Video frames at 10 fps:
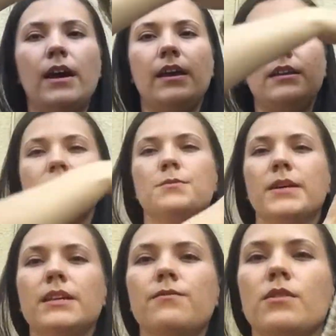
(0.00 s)
and it's
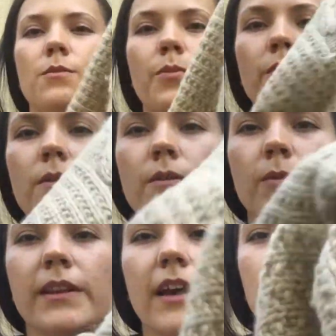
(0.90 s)
made with per
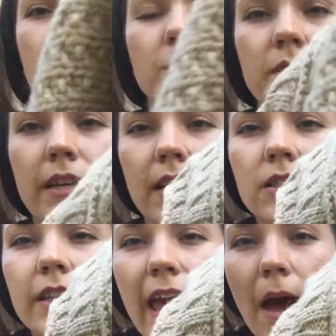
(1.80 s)

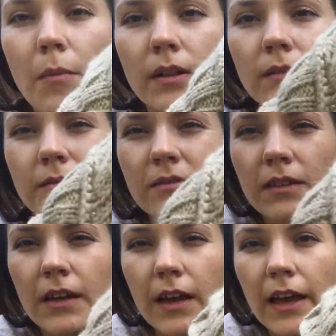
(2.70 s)
100% camel.
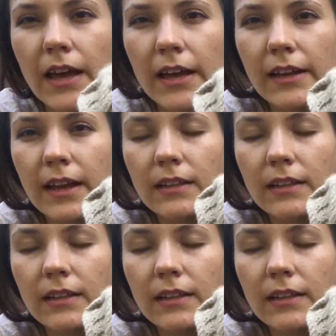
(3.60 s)
And I